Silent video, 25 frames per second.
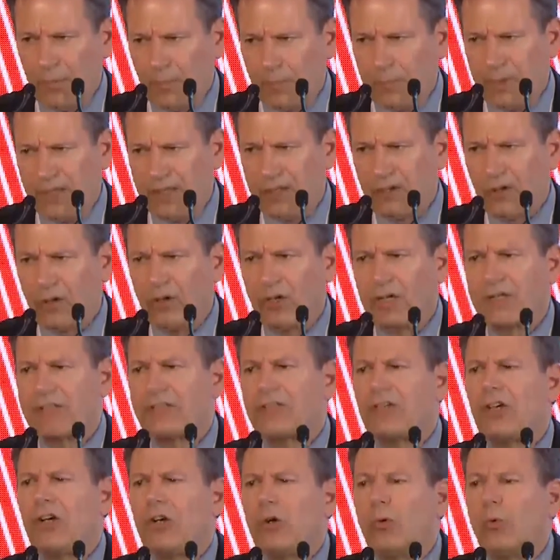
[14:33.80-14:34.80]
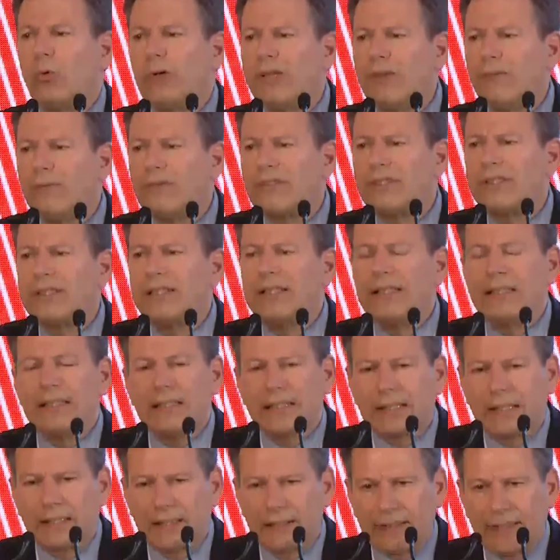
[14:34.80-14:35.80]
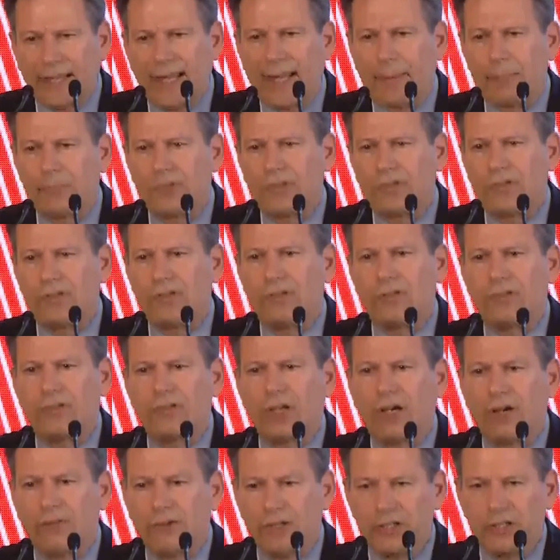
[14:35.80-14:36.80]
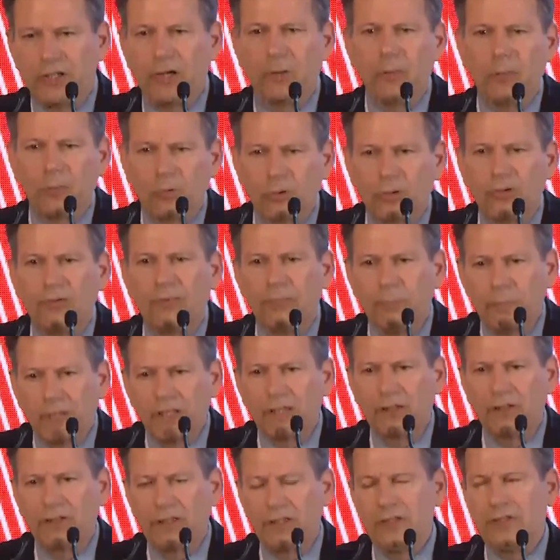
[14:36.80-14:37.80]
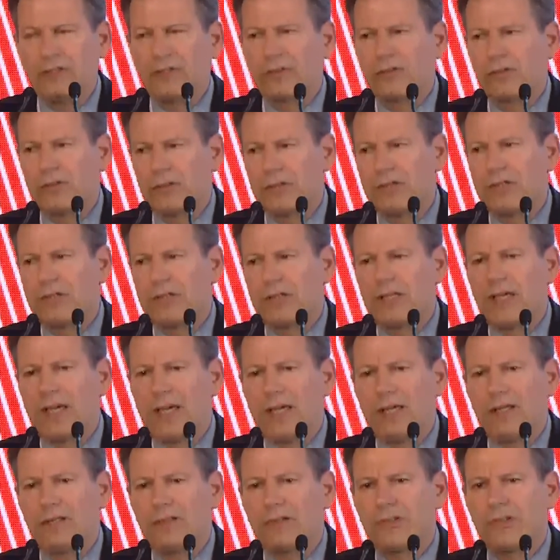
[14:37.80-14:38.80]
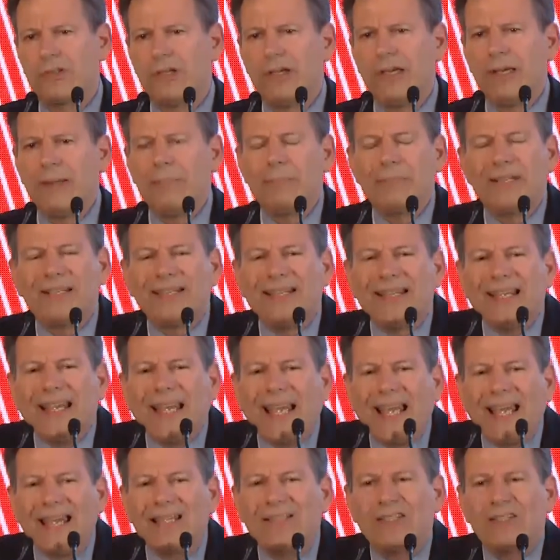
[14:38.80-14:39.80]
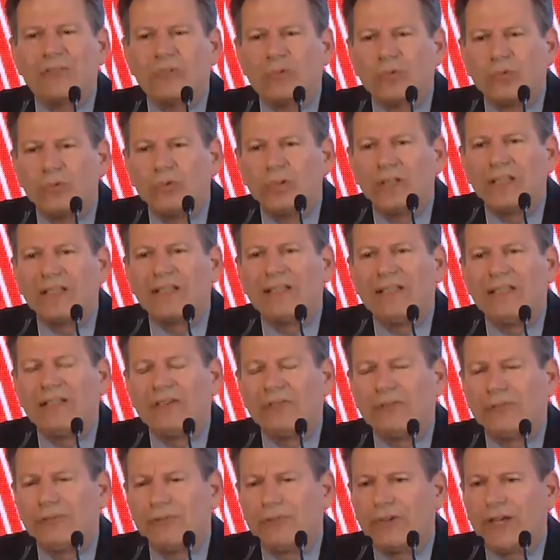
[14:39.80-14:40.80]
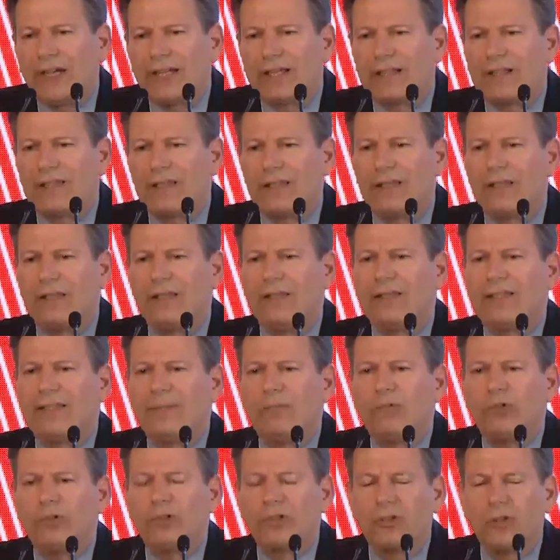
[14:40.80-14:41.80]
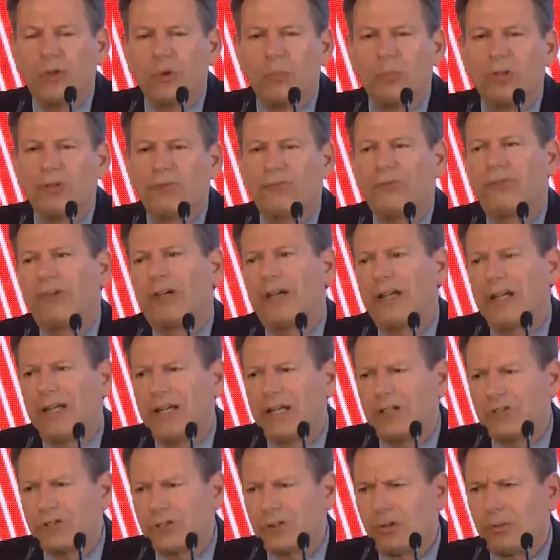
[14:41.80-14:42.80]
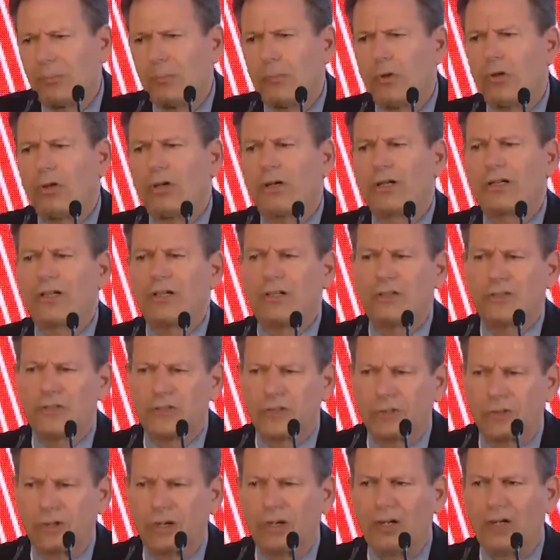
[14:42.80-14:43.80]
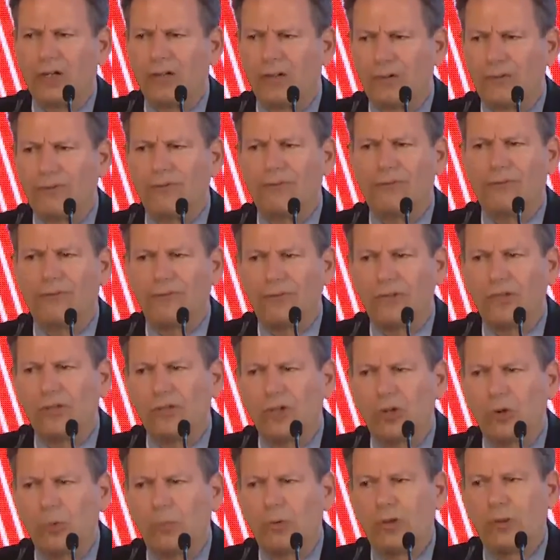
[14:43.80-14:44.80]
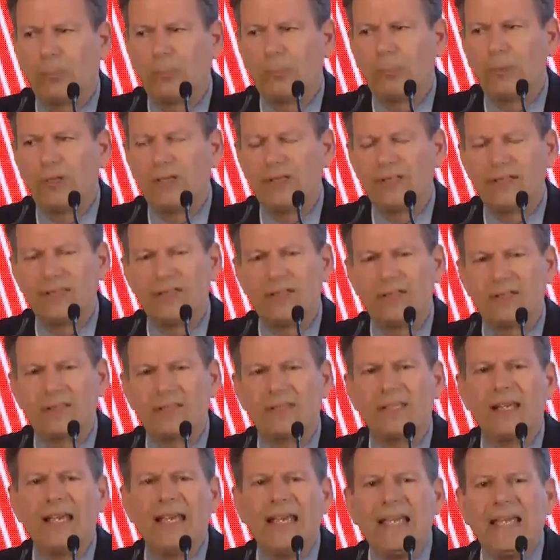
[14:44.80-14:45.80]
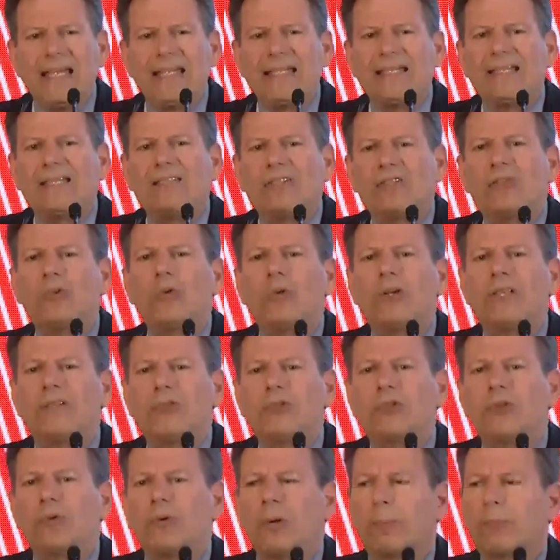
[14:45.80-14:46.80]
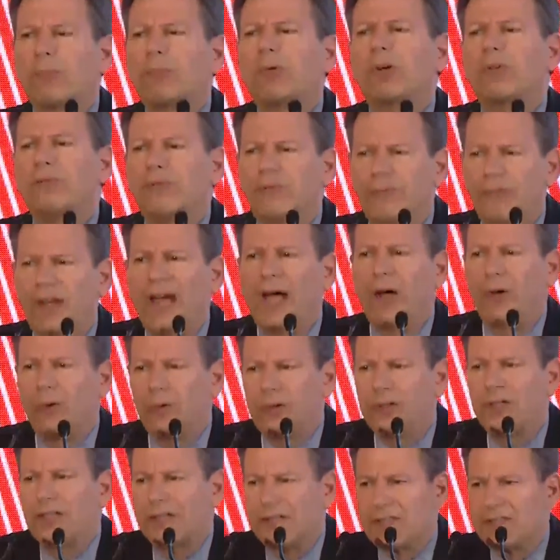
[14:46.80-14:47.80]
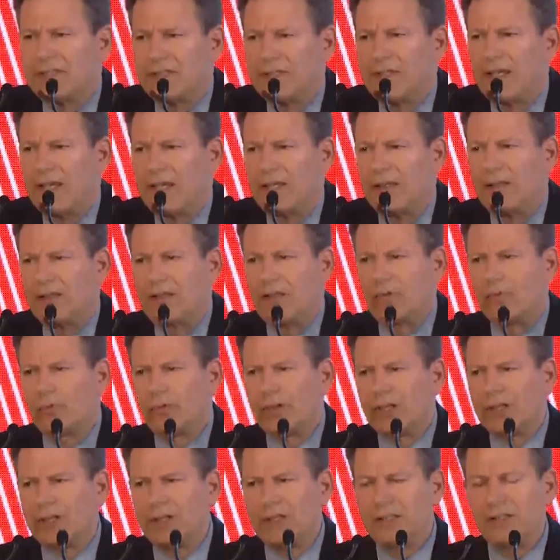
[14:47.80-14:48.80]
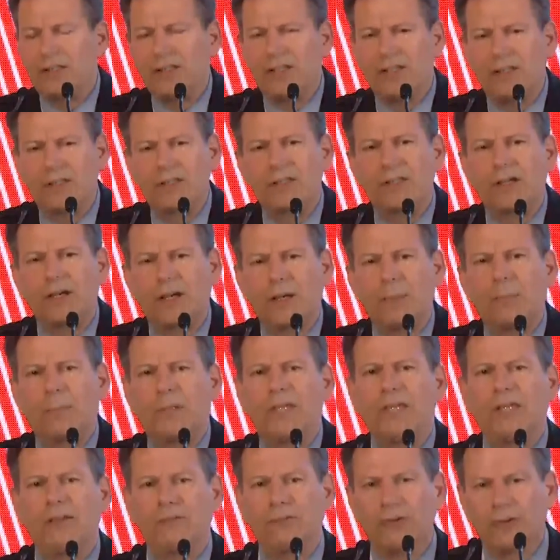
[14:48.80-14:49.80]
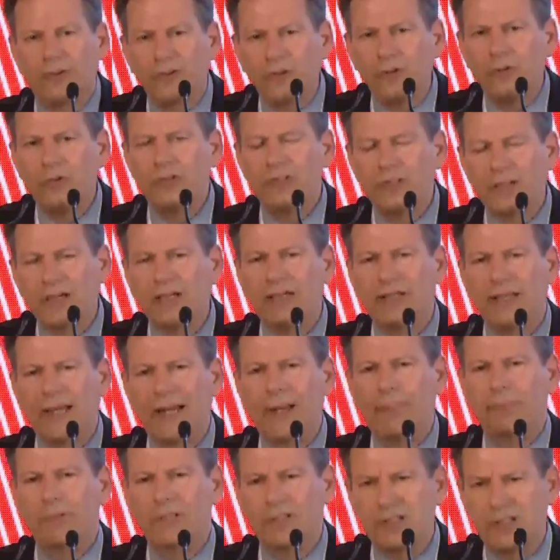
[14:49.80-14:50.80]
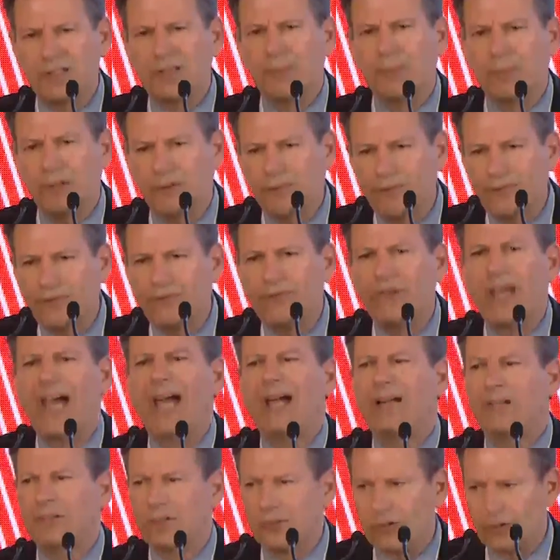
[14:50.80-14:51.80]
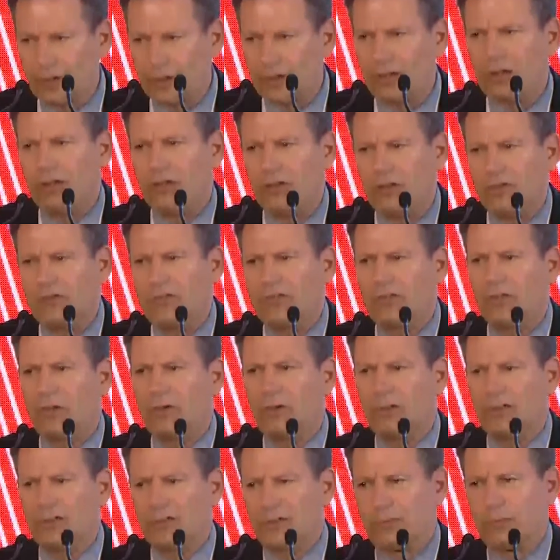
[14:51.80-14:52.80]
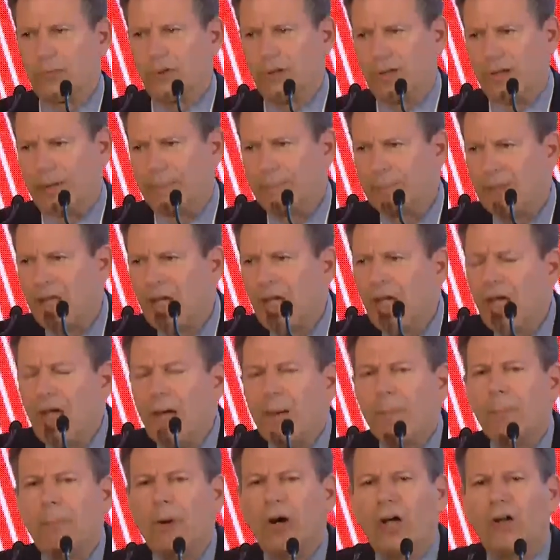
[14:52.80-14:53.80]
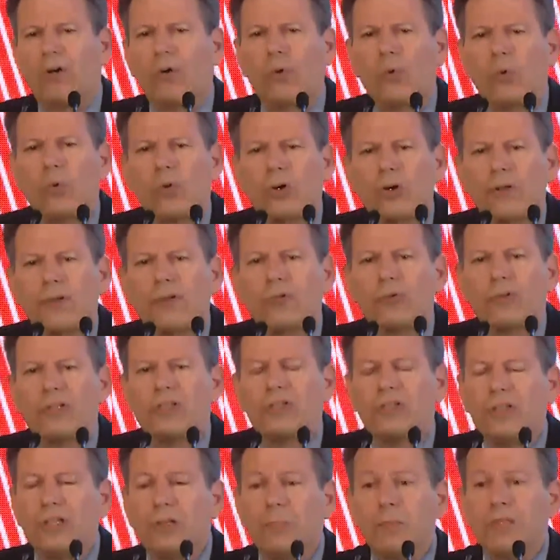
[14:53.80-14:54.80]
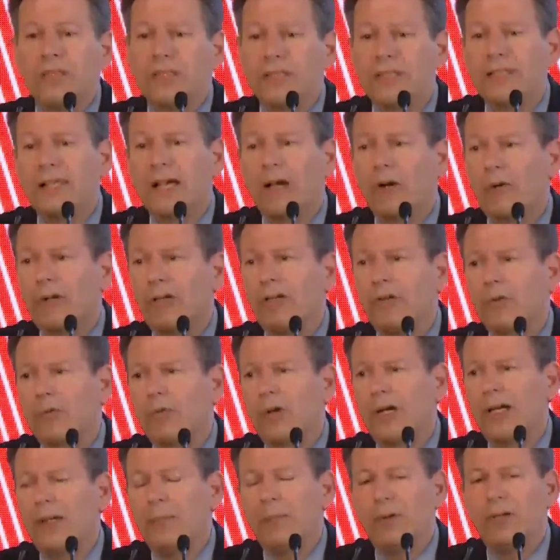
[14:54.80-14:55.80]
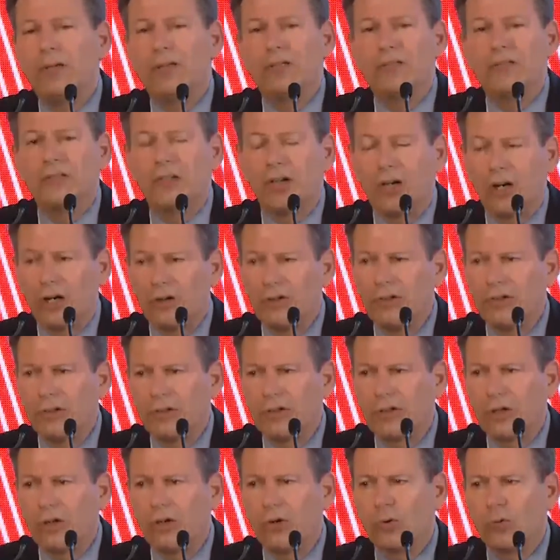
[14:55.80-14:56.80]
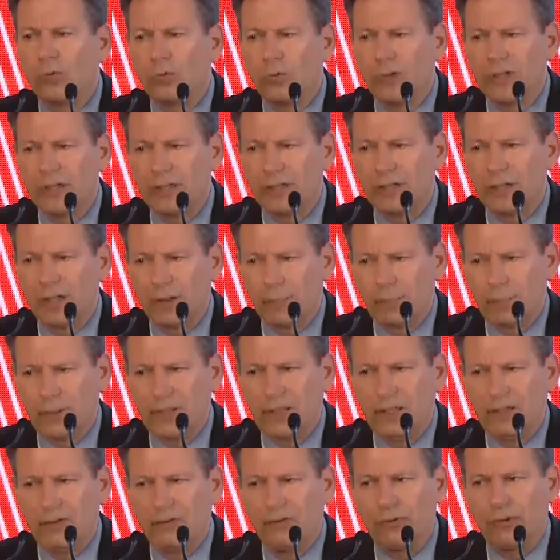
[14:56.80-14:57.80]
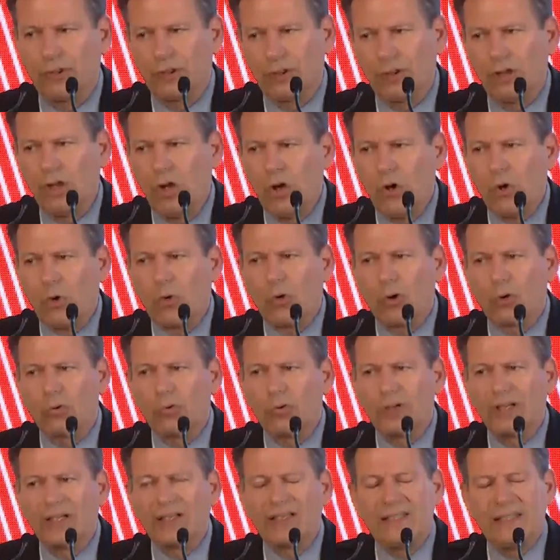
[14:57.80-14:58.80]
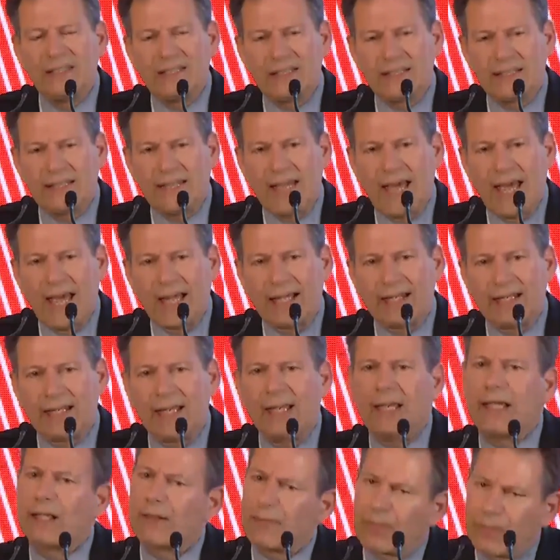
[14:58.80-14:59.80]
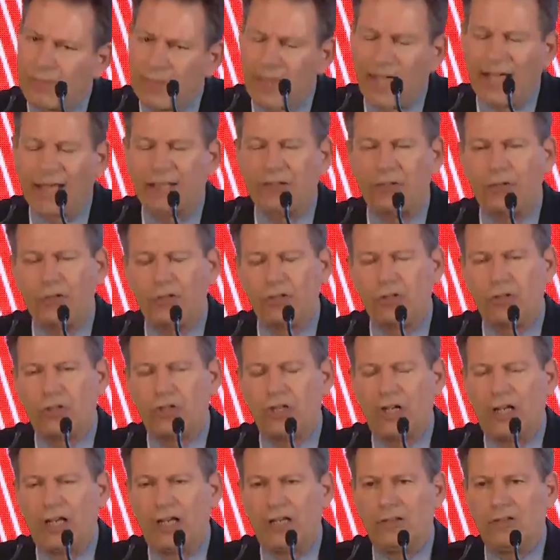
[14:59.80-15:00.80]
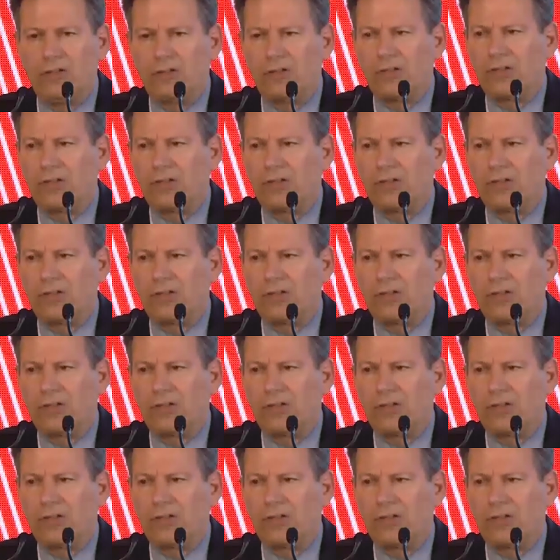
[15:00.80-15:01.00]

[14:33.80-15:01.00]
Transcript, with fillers: because we've seen the collapses of a number of Middle Eastern states, but it hasn't really affected global financial markets or other global business to, to, a, to a profound extent that really leads to upheaval. Those collapses have been factored in, so to speak. But were the regime in Saudi Arabia to undergo real upheaval, or really stagnate, that could change